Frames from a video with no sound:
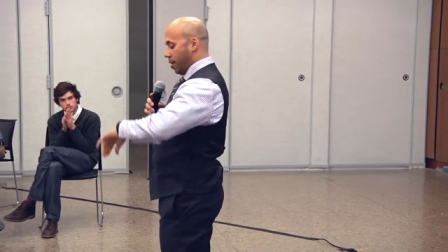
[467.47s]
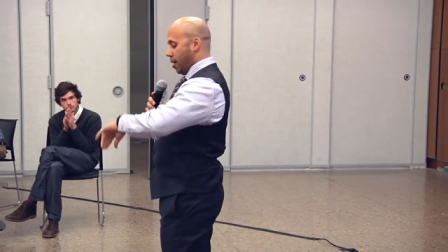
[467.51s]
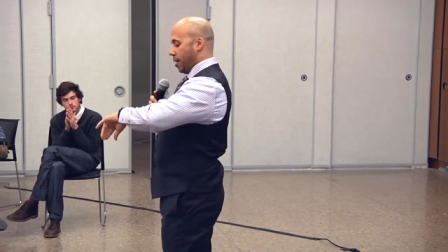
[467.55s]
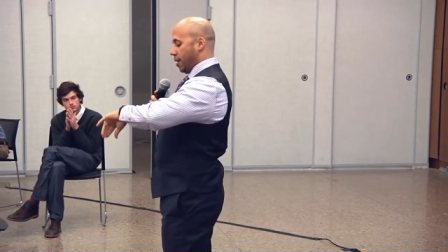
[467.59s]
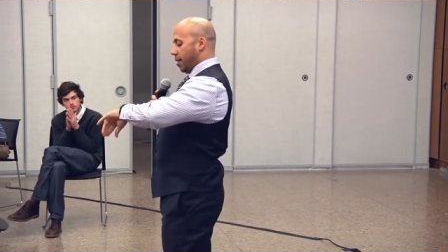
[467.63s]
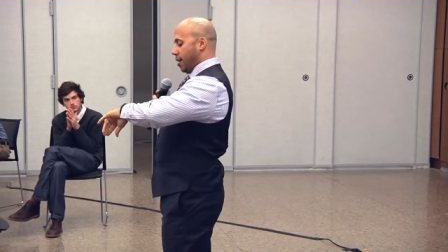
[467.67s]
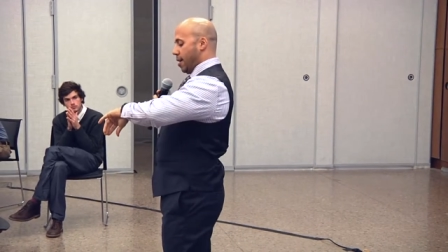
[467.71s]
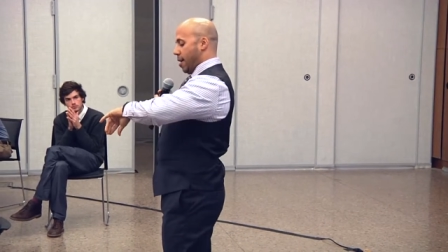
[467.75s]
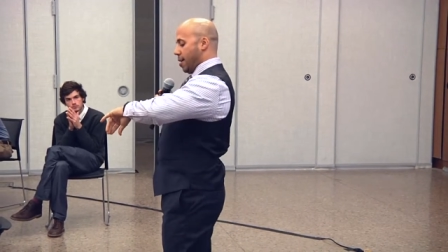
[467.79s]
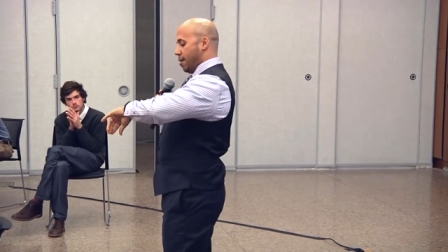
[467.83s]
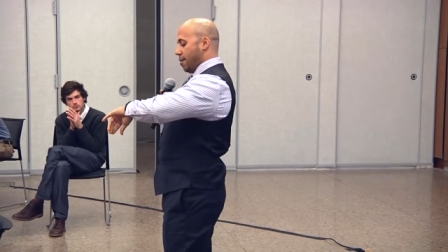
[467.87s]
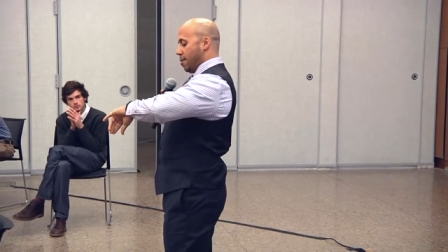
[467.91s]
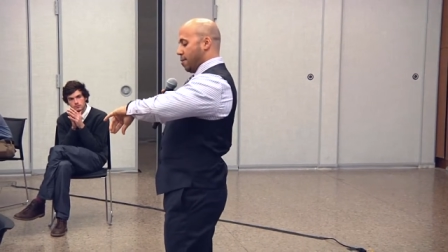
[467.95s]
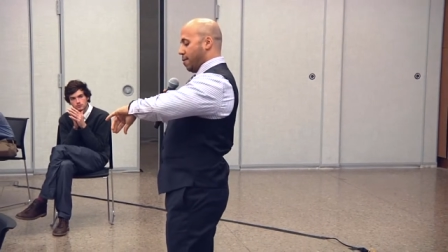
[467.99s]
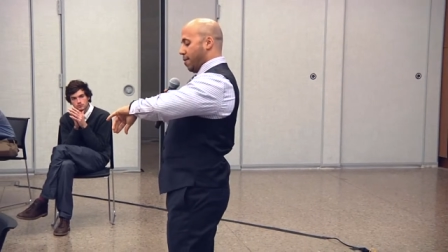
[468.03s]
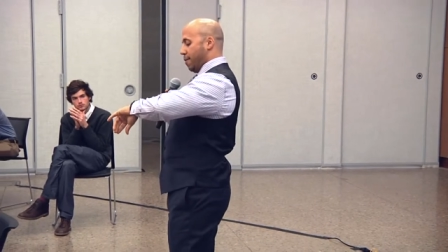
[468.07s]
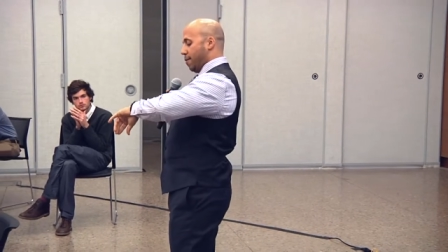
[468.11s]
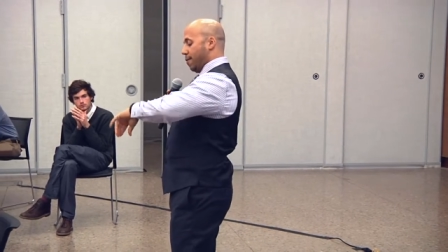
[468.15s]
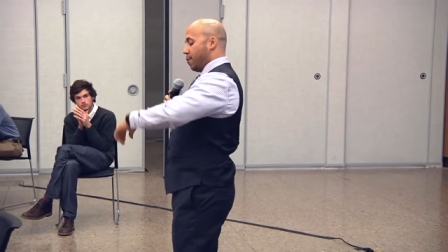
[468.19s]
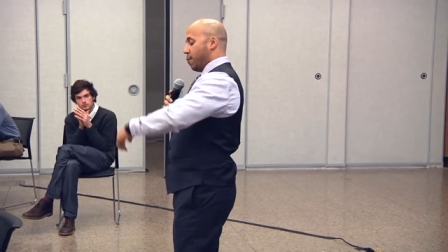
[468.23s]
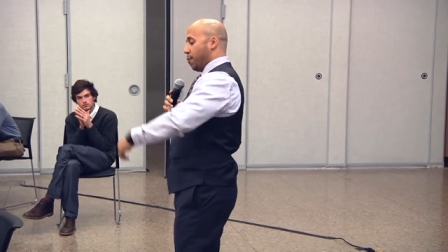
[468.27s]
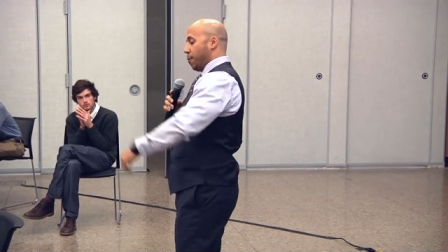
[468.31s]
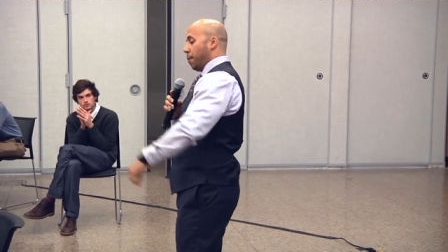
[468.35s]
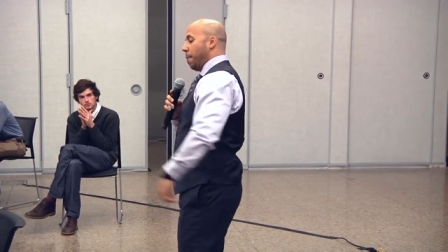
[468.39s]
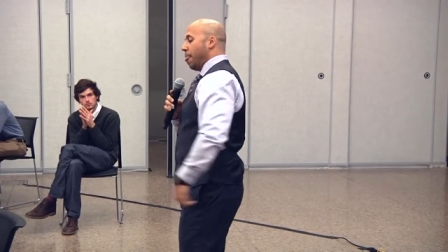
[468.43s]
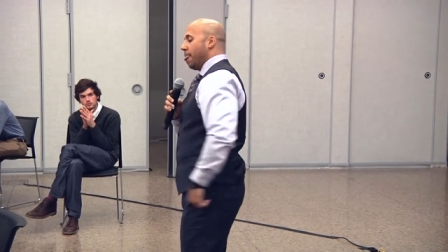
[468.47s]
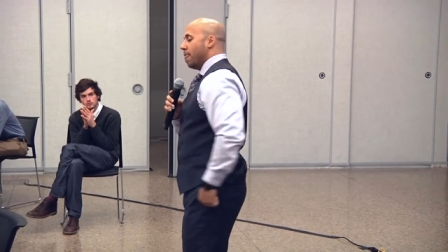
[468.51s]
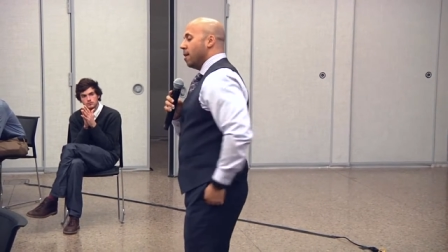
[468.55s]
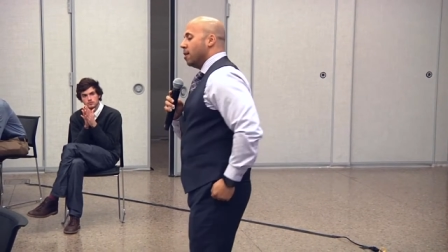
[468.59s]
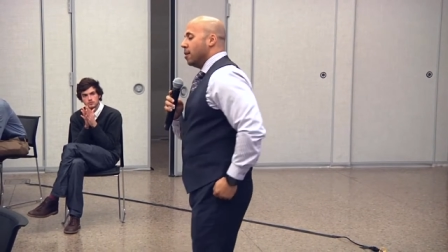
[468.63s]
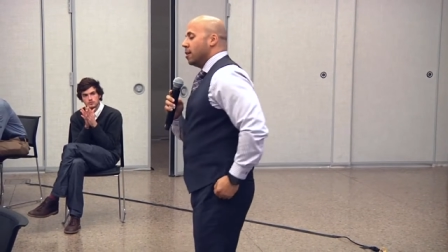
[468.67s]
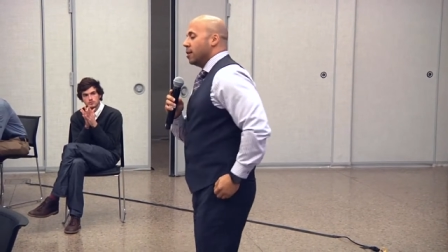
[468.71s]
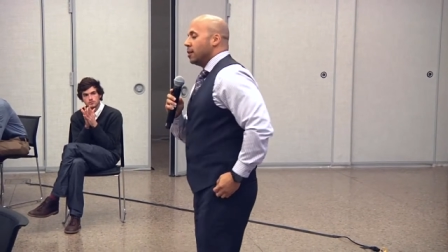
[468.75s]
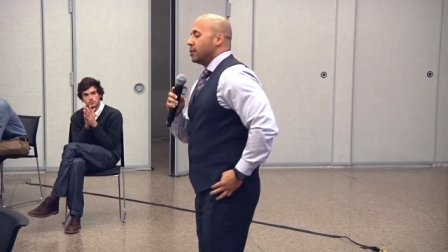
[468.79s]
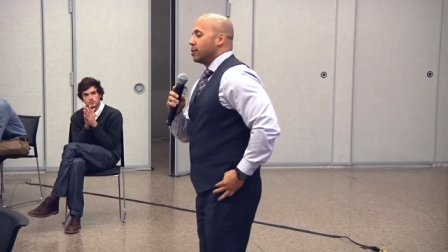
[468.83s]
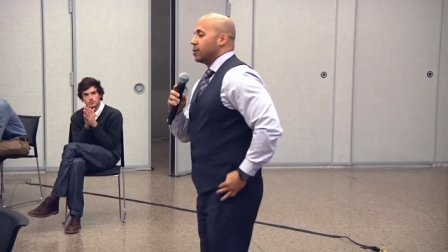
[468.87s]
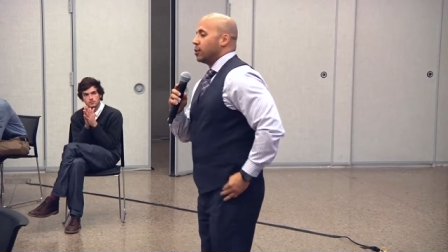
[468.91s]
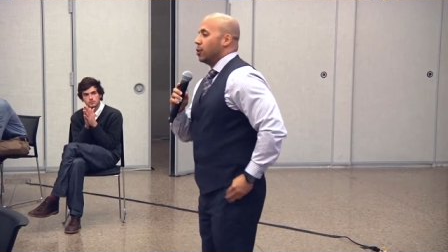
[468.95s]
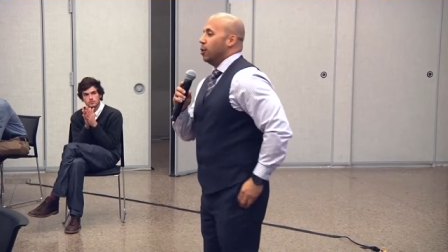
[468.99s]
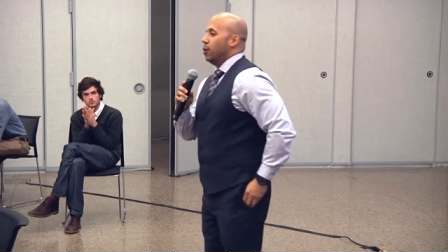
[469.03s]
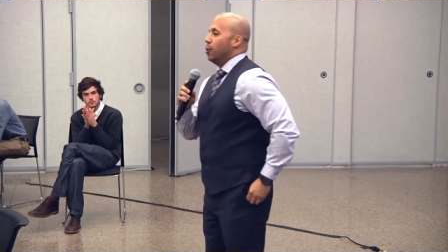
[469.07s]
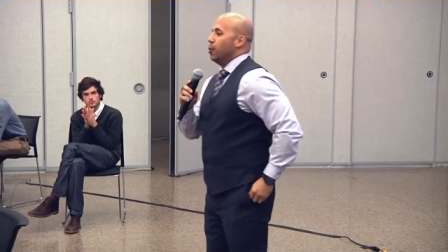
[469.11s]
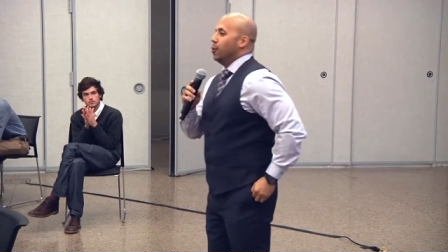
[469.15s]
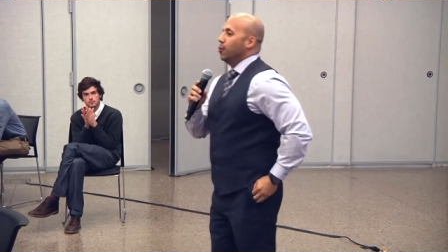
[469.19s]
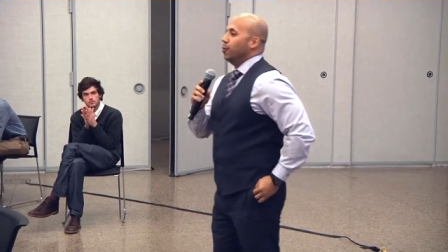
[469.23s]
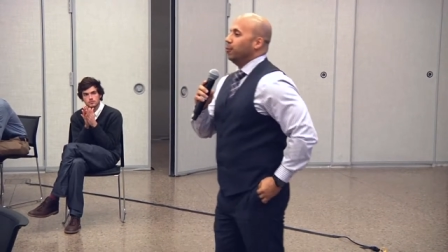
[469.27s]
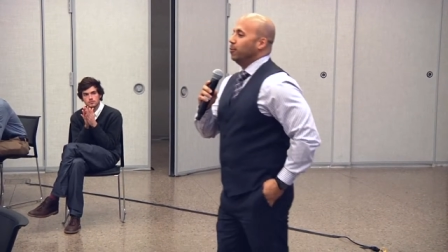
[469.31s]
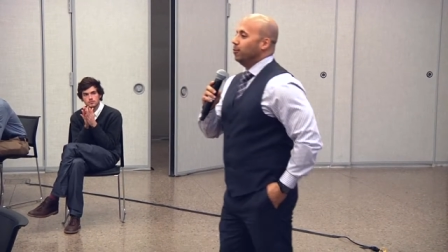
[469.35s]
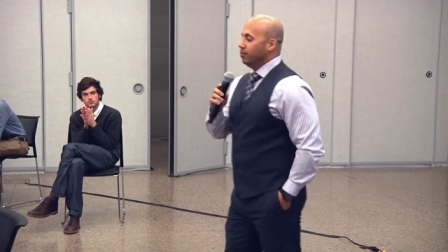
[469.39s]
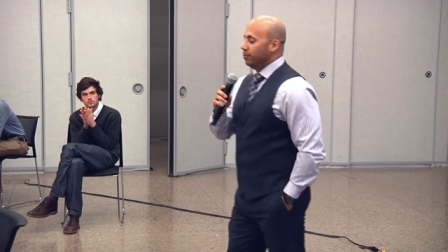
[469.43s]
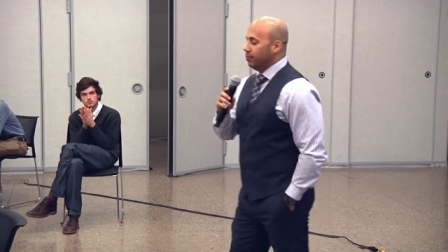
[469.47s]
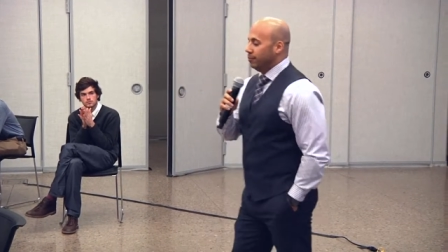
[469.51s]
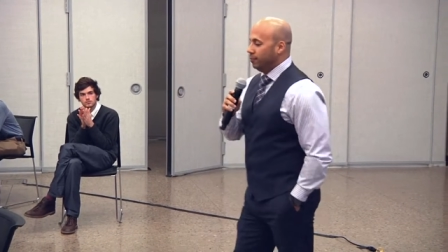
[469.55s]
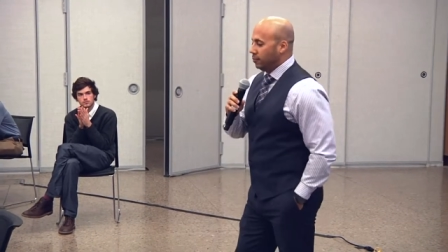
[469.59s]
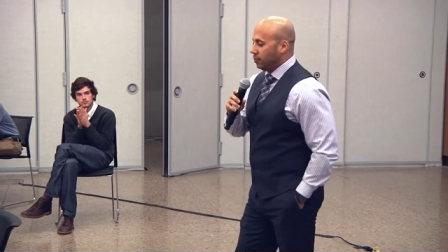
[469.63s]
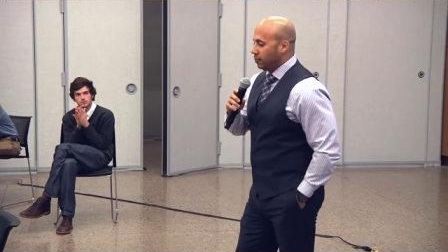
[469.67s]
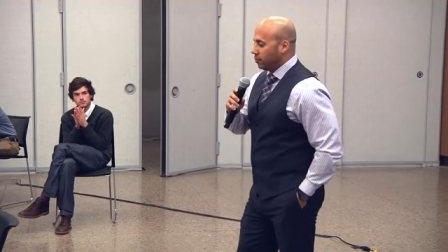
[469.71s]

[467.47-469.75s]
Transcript: got to get out of here by four. So